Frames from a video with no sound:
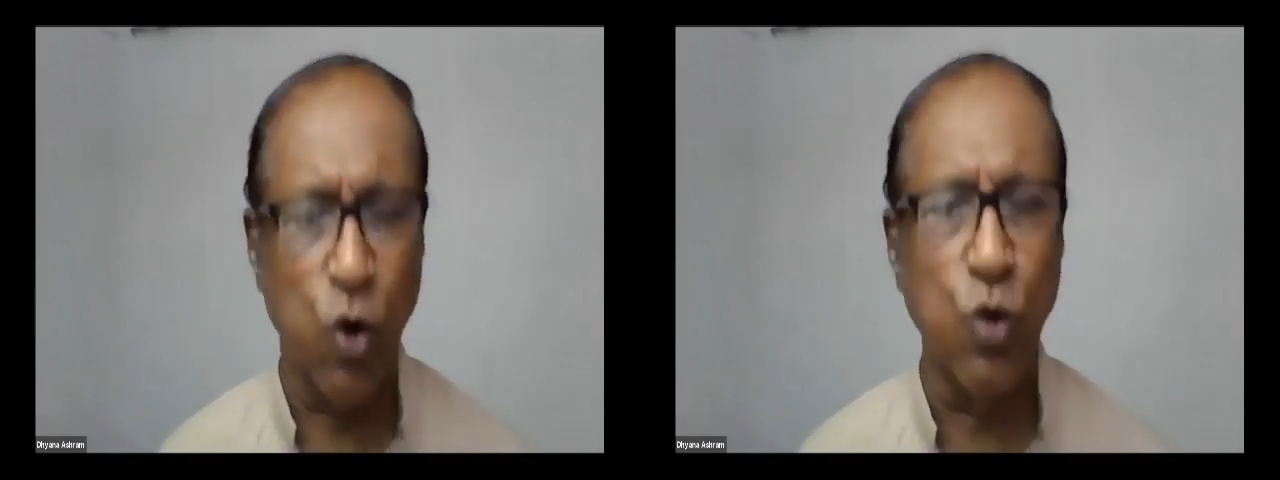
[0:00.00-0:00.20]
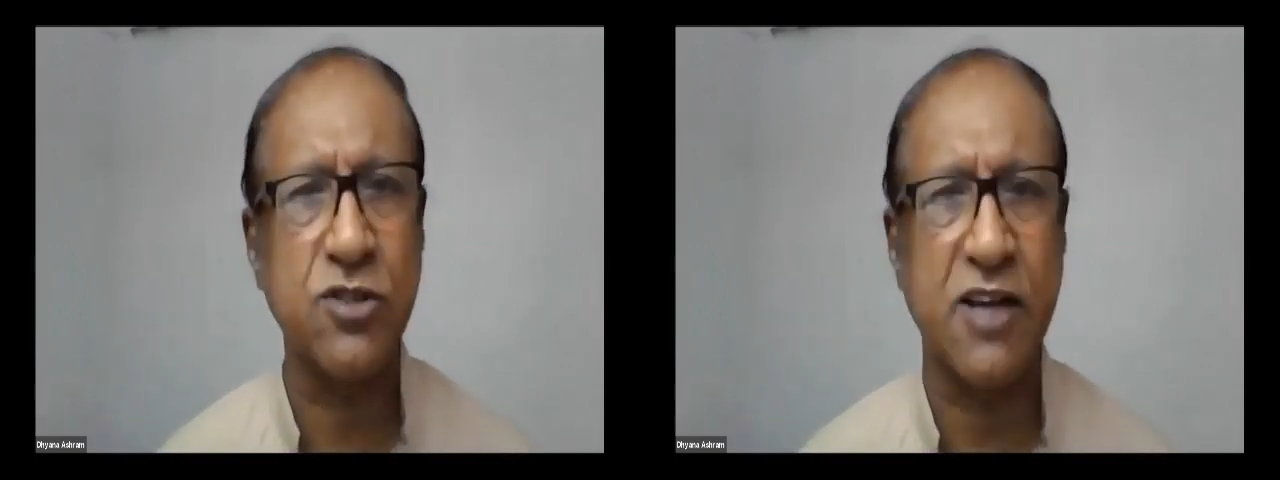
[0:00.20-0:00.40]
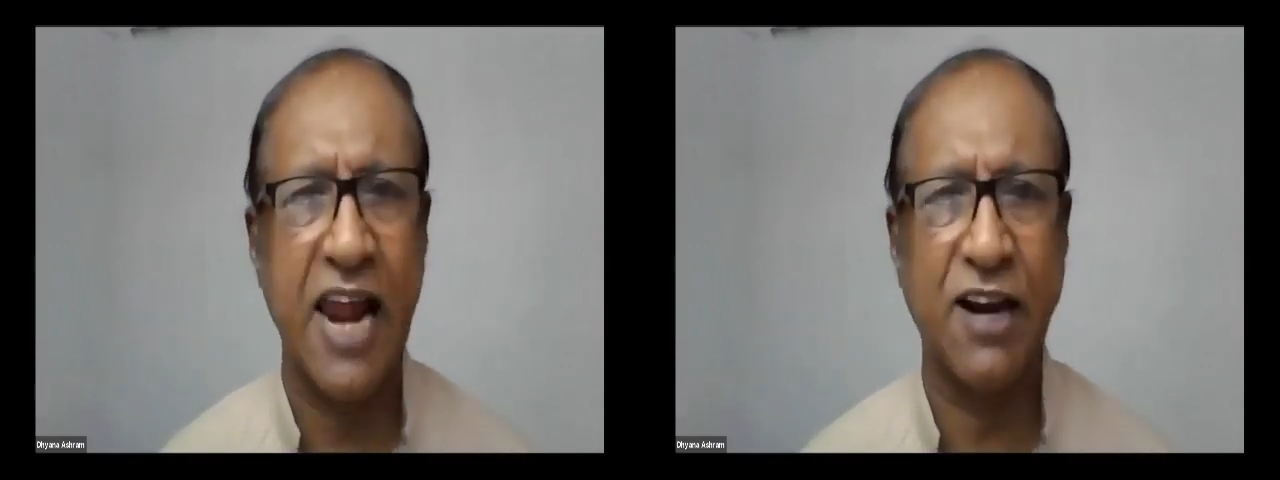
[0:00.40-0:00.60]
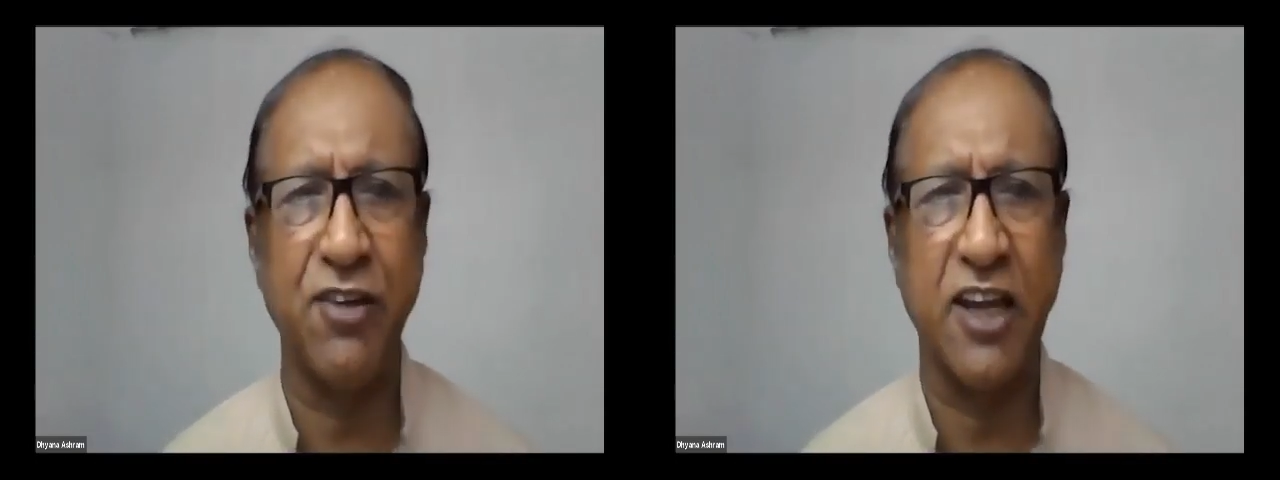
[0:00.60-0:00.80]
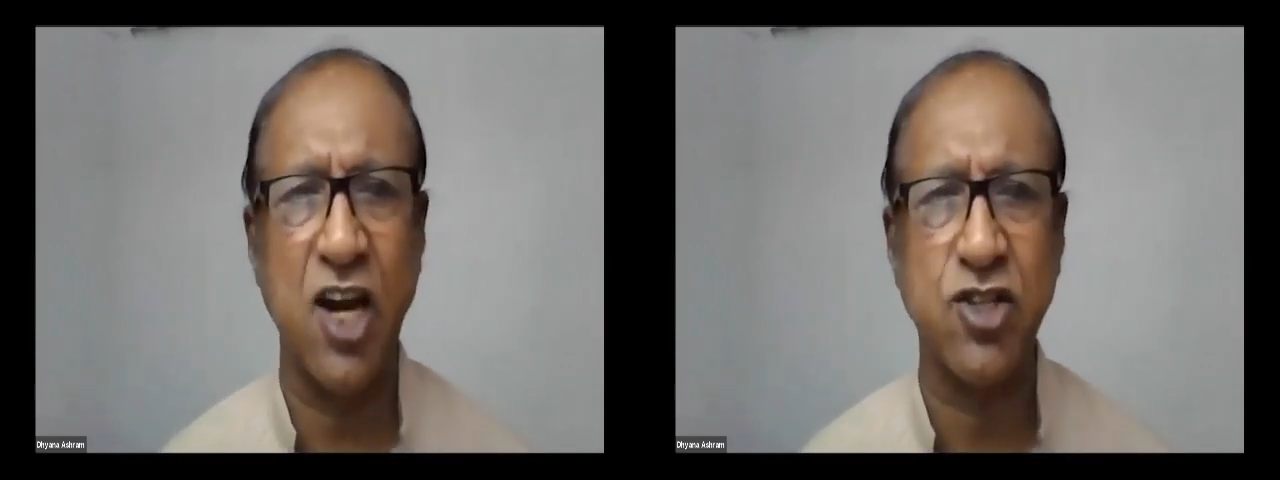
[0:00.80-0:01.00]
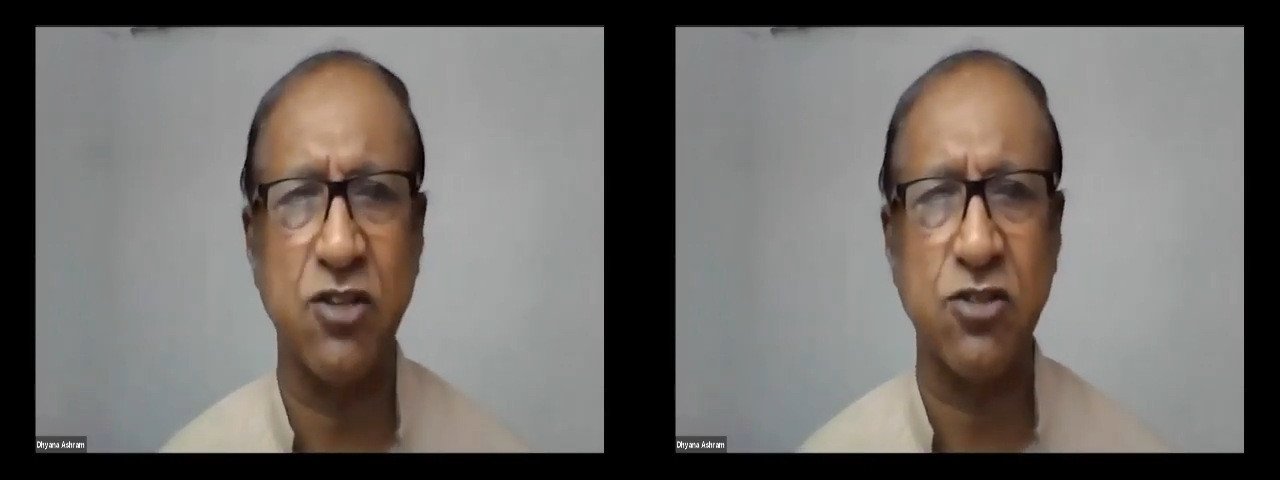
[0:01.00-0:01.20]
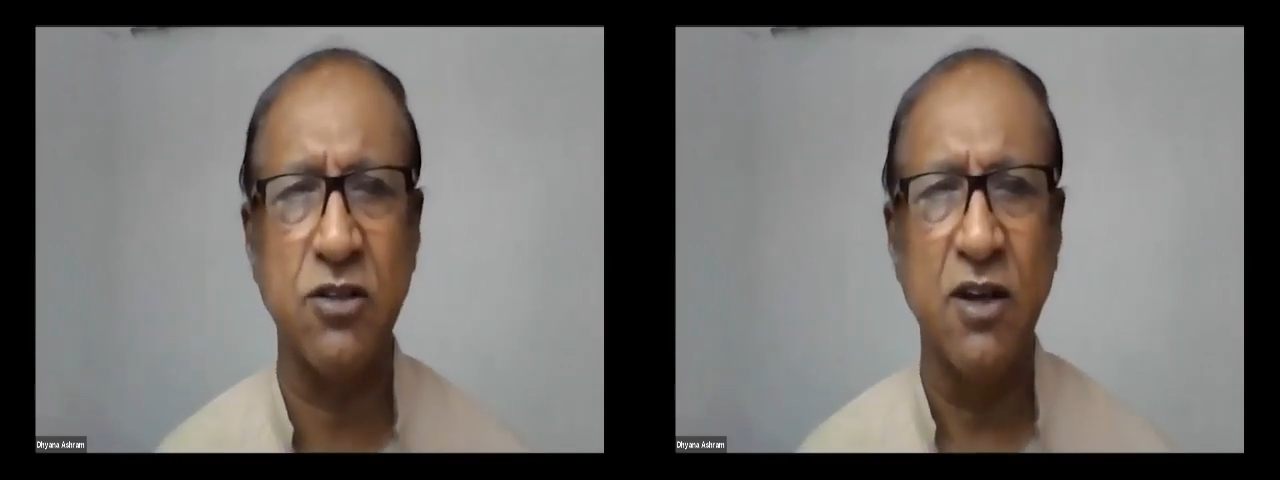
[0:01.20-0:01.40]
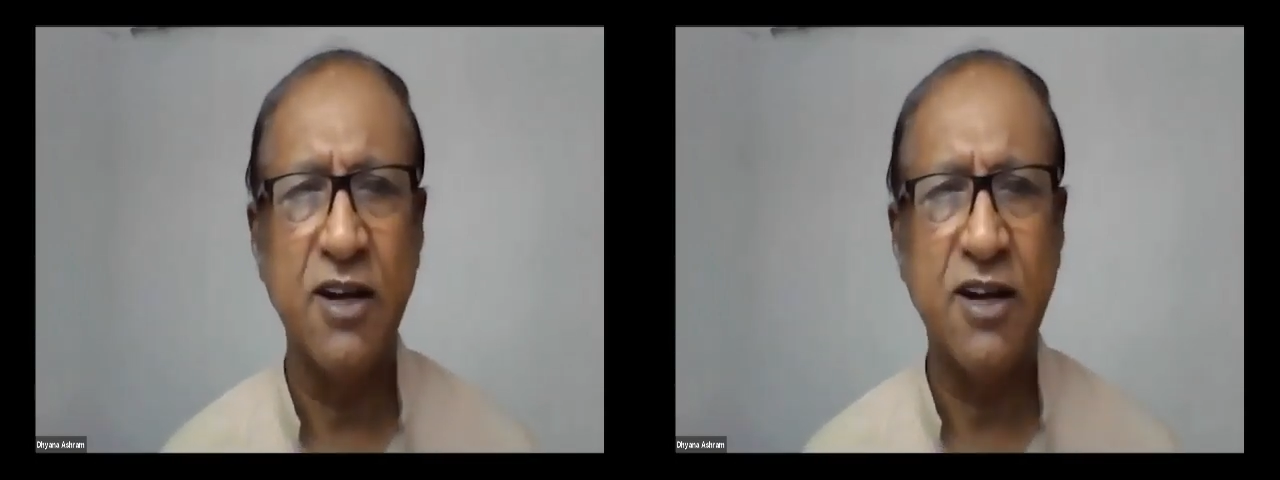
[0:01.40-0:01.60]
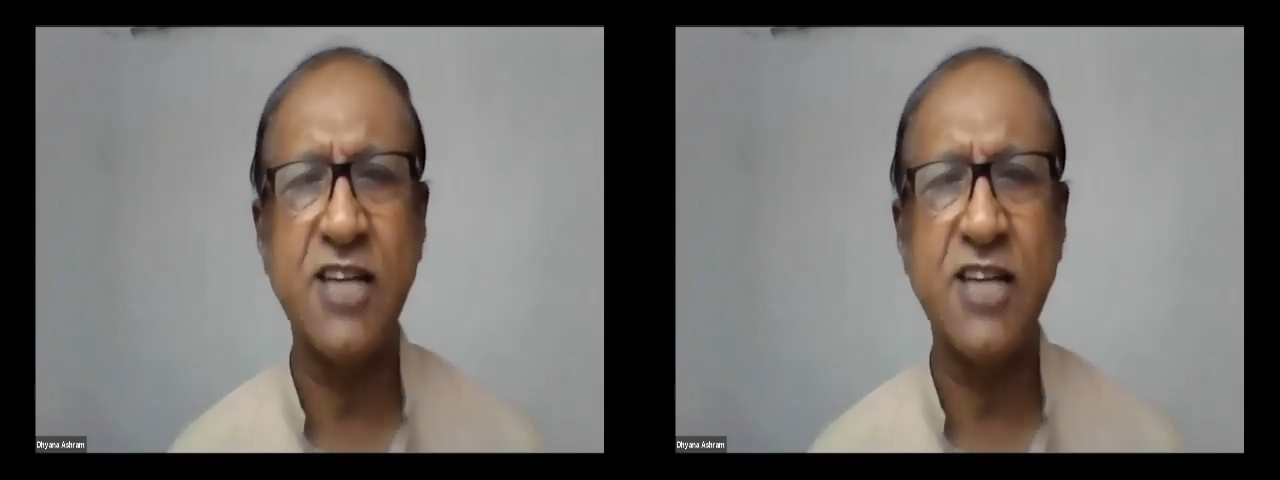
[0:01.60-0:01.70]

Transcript: doubts, clarifications,